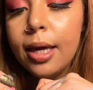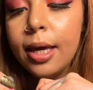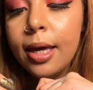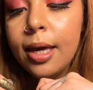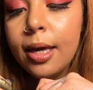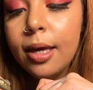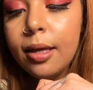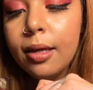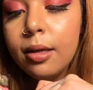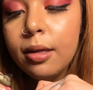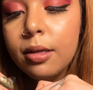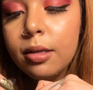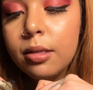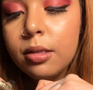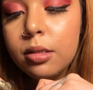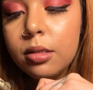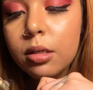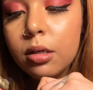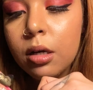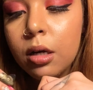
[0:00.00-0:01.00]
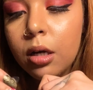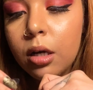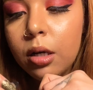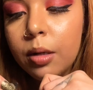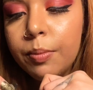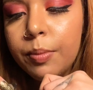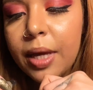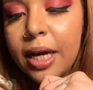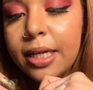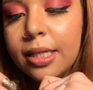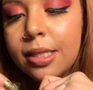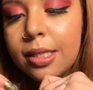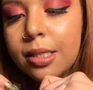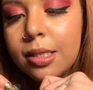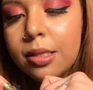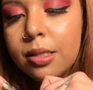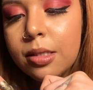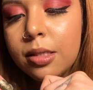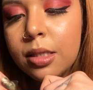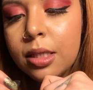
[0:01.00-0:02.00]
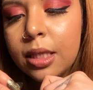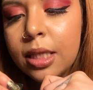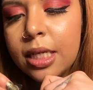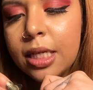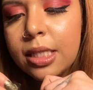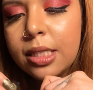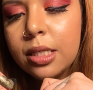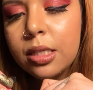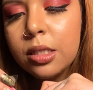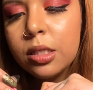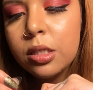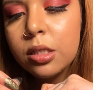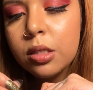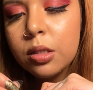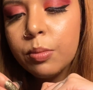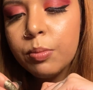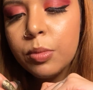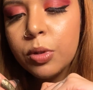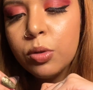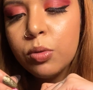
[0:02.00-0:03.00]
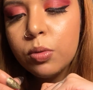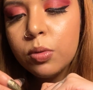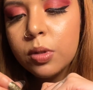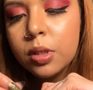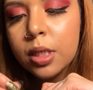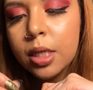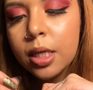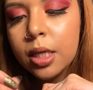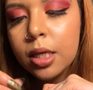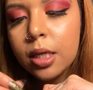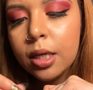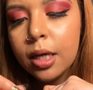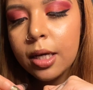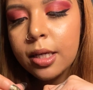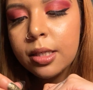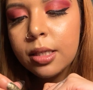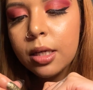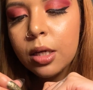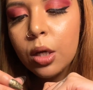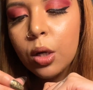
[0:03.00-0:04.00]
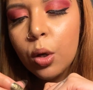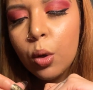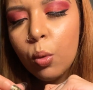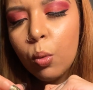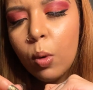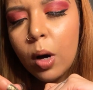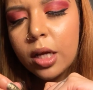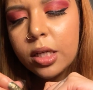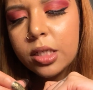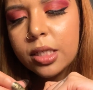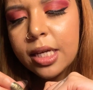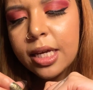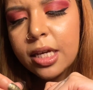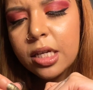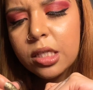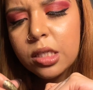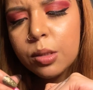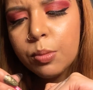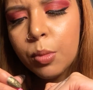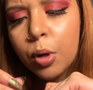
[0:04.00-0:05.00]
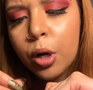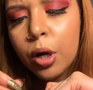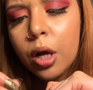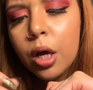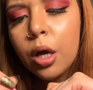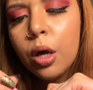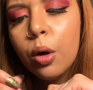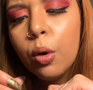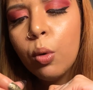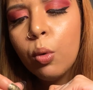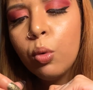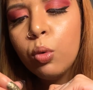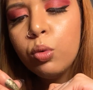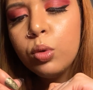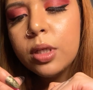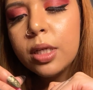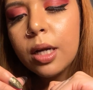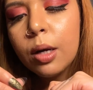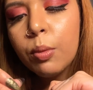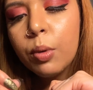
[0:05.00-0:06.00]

and um i did listen to some music i watched asmr who did i